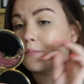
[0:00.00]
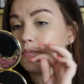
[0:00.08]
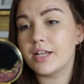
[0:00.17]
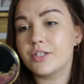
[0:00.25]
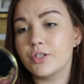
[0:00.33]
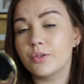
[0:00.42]

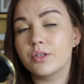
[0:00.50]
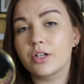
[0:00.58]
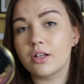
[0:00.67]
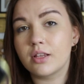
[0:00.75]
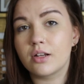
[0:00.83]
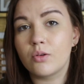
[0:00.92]
I do
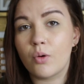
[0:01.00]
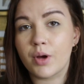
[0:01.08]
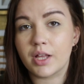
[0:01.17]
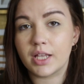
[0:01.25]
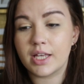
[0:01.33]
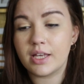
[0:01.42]
look a little
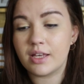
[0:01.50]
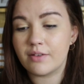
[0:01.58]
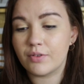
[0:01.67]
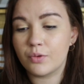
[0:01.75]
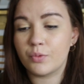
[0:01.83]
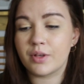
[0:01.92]
oily
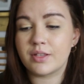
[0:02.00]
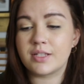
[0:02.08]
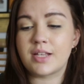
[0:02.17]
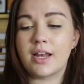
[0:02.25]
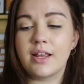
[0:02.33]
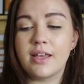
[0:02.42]
even with
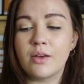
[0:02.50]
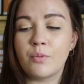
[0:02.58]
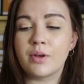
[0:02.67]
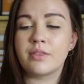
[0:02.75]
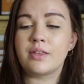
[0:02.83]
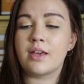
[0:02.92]
setting it
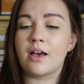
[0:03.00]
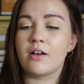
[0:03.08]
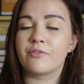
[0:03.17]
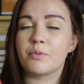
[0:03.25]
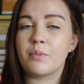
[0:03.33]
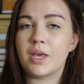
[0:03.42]
with the
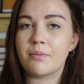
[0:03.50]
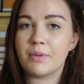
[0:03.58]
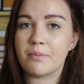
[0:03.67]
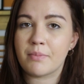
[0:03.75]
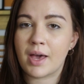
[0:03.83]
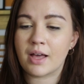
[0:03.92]
e.l.f. Make
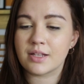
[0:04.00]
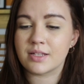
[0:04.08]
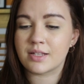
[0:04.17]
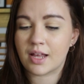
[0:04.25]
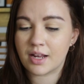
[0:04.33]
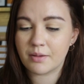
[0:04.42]
Me Matte
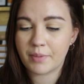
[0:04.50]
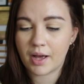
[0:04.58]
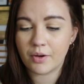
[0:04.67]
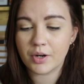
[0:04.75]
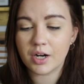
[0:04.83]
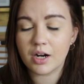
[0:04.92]
Setting
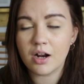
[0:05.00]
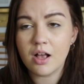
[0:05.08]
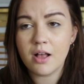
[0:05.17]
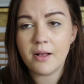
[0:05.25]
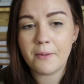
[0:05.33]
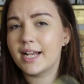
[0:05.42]
Powder.
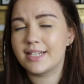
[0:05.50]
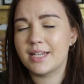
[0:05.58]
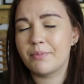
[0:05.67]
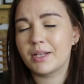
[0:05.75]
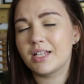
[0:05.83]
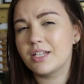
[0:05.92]
I
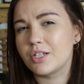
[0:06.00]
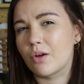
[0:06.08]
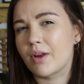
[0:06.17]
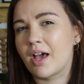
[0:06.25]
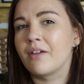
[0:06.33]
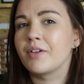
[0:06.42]
typically
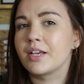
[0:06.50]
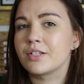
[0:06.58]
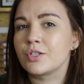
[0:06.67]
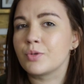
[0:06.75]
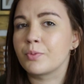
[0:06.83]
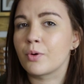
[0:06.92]
don't have a
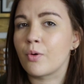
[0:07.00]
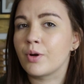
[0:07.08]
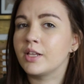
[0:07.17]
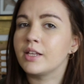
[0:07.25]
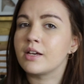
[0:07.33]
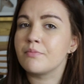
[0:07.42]
super
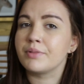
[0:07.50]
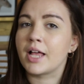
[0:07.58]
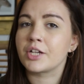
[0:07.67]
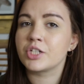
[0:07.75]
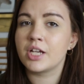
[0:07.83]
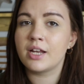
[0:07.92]
oily
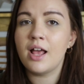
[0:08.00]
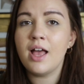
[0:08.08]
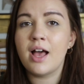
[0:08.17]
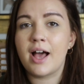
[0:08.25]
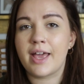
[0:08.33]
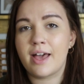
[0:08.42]
complexion.
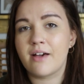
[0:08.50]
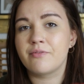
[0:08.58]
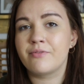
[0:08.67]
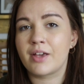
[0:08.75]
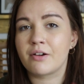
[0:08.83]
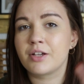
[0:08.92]
I
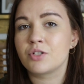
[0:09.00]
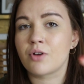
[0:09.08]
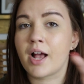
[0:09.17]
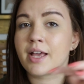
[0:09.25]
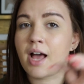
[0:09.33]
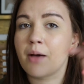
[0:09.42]
have very
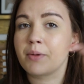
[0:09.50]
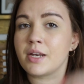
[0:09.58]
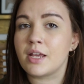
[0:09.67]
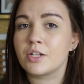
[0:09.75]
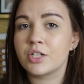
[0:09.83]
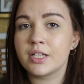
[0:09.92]
dry
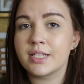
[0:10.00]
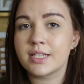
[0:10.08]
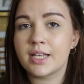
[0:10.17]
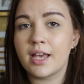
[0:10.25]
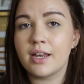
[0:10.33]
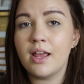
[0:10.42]
combination
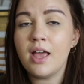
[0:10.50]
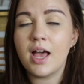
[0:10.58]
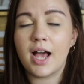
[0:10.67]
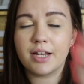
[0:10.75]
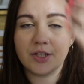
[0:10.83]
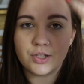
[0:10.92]
skin.
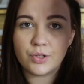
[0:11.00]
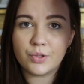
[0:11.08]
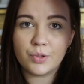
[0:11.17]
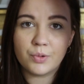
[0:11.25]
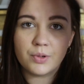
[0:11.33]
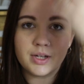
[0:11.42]
I
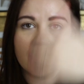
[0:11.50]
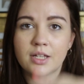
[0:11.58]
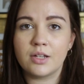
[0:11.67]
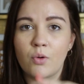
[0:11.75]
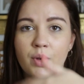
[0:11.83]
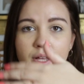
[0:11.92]
do
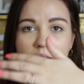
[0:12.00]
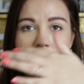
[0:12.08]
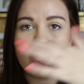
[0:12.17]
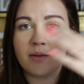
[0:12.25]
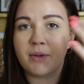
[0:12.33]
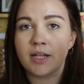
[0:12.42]
get
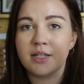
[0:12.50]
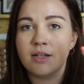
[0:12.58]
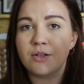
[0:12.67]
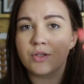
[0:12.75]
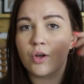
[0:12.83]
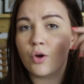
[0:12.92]
oily in my
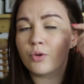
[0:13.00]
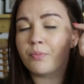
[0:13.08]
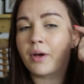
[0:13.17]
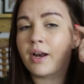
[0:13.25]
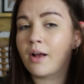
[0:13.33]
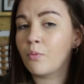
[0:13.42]
T-zone,
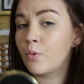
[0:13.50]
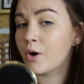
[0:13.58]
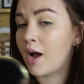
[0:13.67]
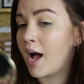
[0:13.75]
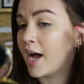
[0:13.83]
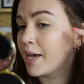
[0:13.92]
but
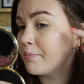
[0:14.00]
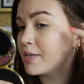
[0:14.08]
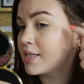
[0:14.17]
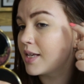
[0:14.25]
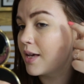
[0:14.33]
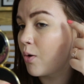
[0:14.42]
where I'm
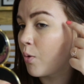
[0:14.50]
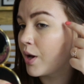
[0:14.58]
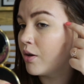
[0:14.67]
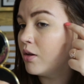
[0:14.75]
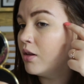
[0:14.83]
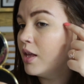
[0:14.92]
seeing
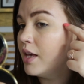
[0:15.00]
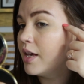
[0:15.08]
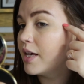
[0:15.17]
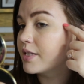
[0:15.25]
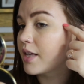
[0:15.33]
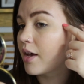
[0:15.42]
oil
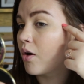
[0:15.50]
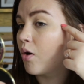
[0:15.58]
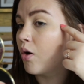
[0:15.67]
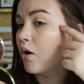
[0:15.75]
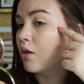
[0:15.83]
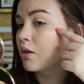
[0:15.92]
is like
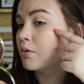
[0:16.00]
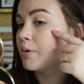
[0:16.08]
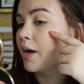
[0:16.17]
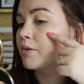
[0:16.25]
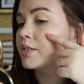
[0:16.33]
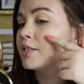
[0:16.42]
all
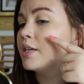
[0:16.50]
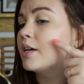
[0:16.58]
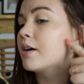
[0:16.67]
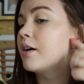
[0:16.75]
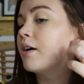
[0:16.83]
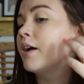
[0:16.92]
around
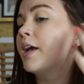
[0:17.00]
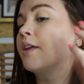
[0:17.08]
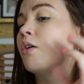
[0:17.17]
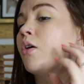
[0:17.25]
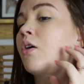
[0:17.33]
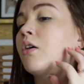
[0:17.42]
here
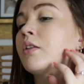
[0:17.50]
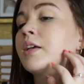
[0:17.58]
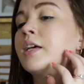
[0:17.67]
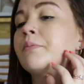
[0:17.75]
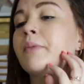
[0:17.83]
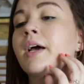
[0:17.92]
and all
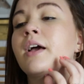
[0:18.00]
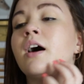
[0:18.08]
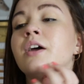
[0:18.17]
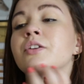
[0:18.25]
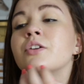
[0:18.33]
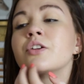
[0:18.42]
in my
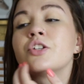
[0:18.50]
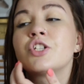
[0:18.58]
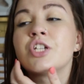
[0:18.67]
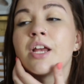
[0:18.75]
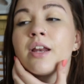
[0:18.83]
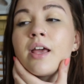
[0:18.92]
under
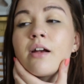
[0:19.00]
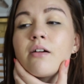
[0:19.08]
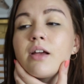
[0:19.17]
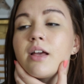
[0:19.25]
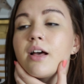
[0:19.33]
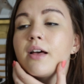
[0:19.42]
chin
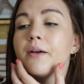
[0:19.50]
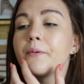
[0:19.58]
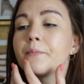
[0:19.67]
area.